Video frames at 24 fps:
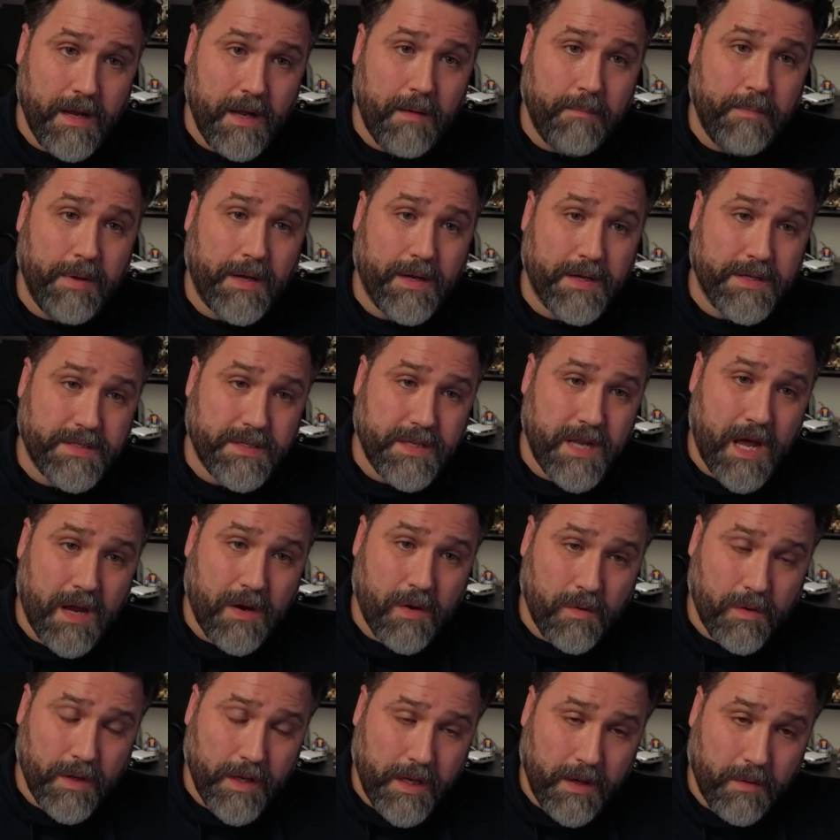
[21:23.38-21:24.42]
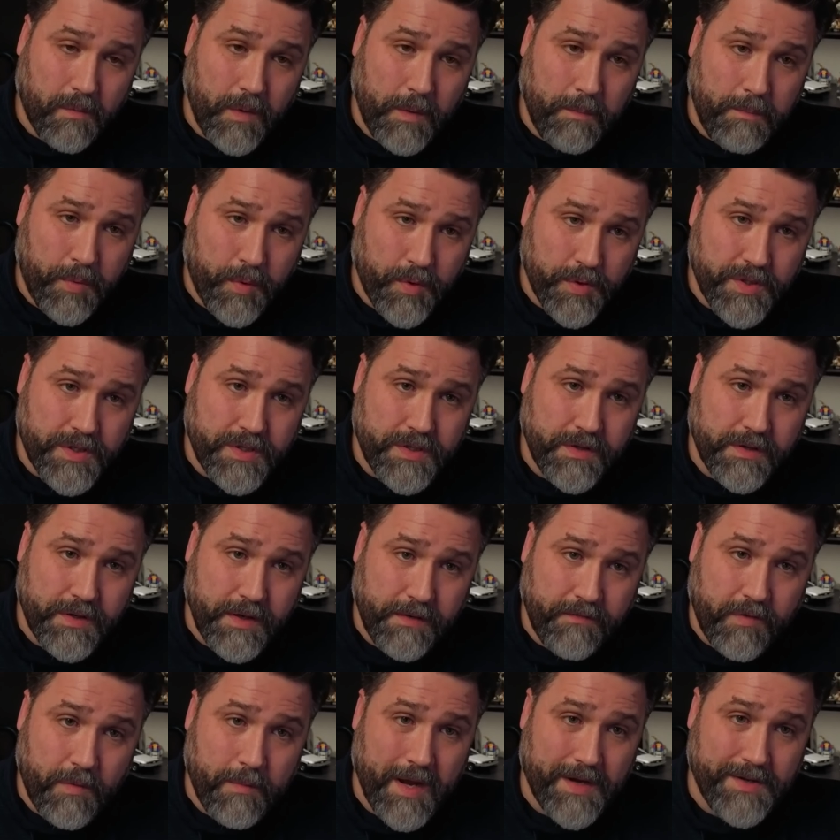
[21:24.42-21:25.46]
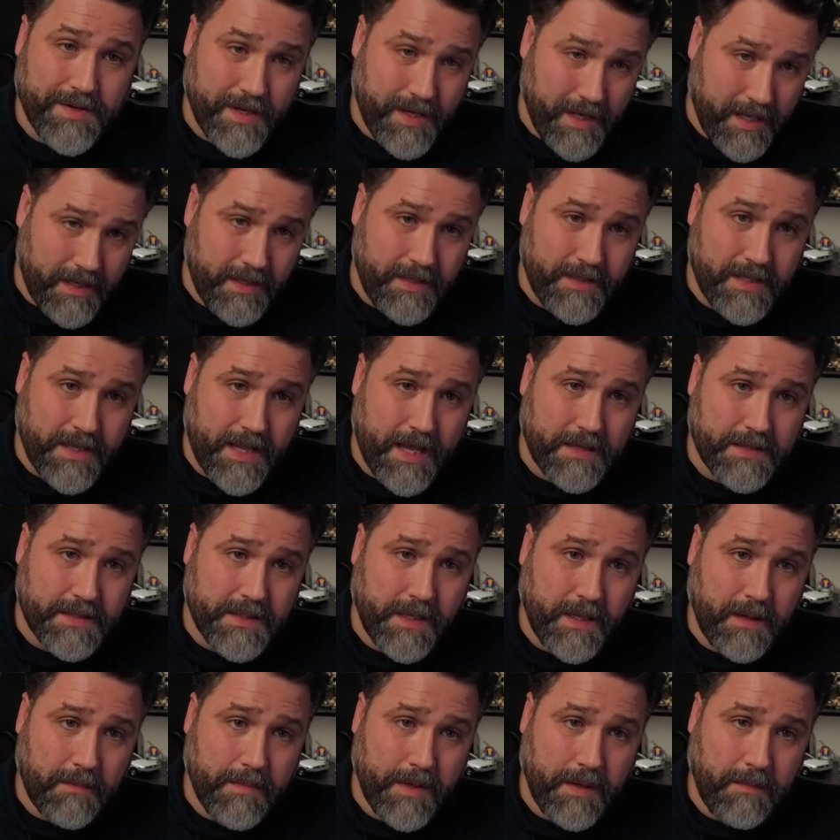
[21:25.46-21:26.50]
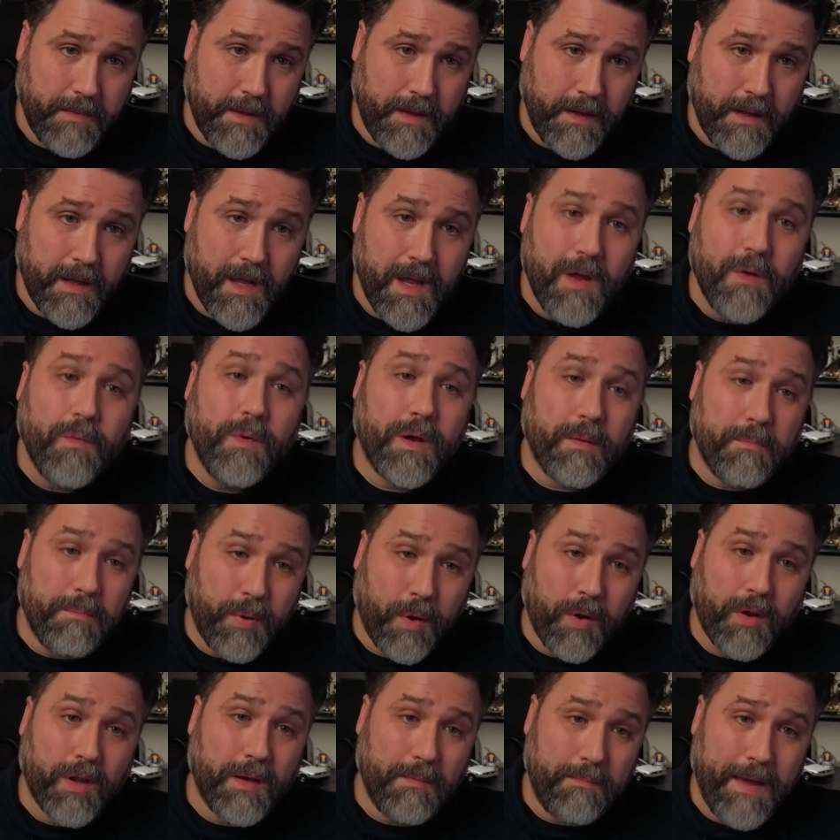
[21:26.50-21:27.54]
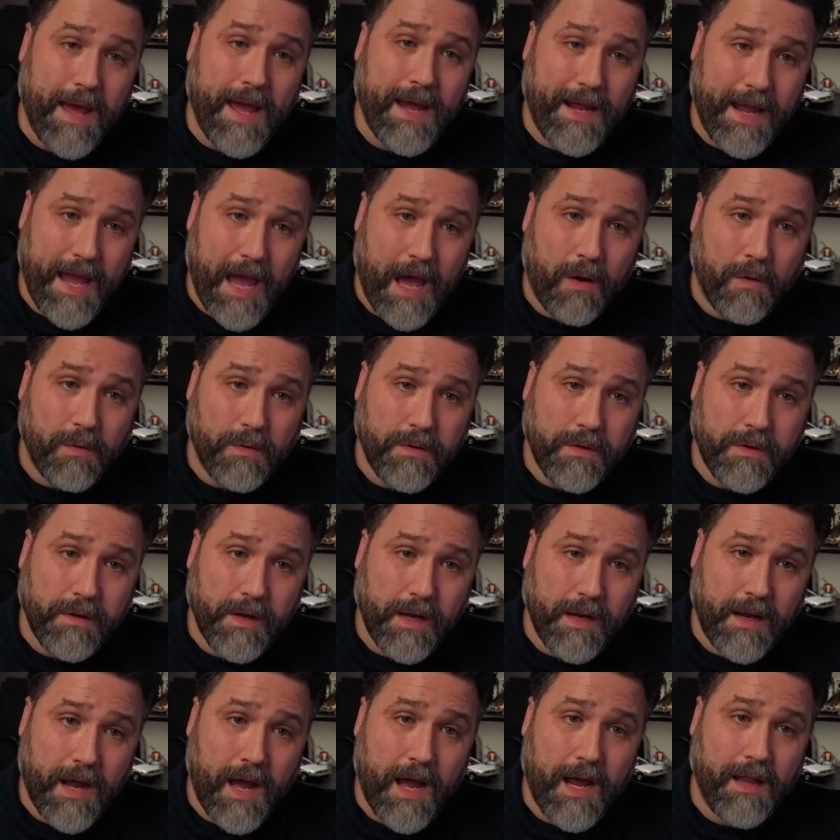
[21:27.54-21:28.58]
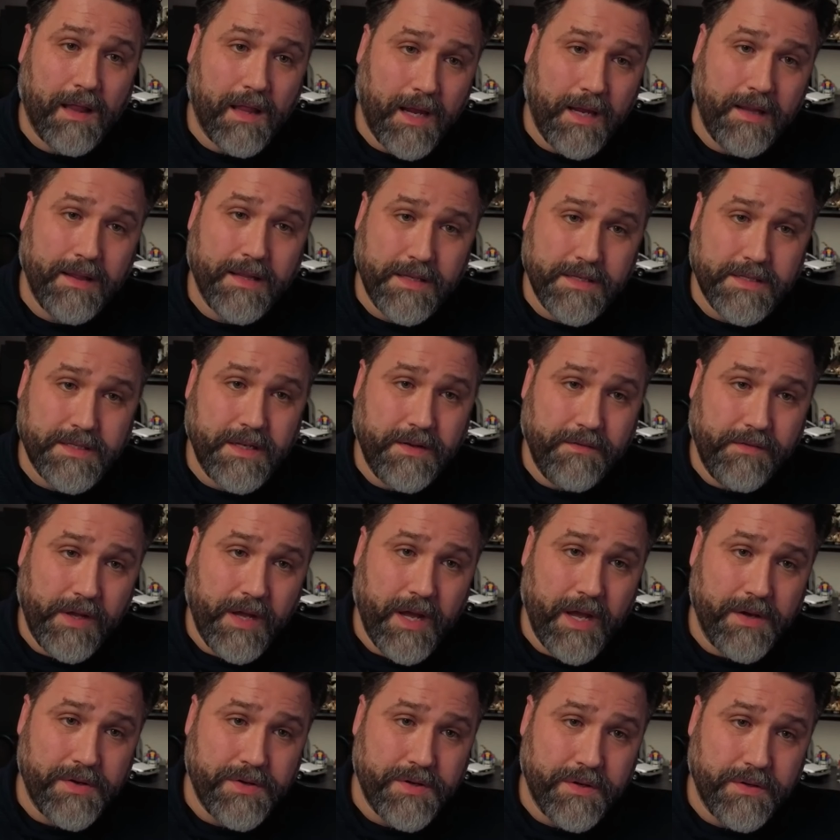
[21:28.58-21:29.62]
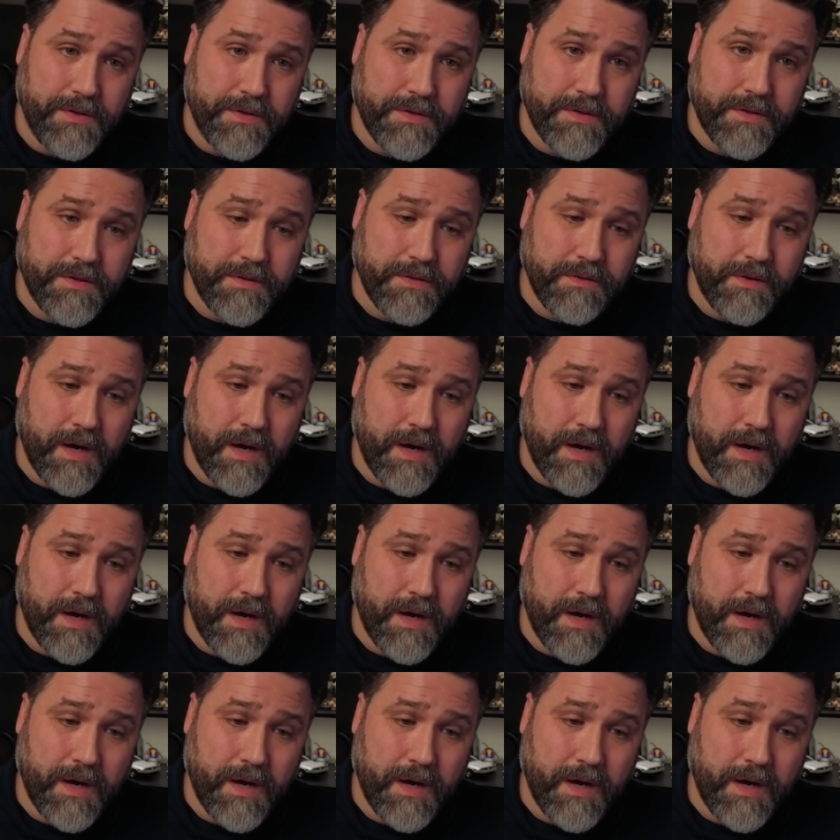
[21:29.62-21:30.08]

Because not only can we push information into that CMDB, we can pull it back out and highlight these deviations.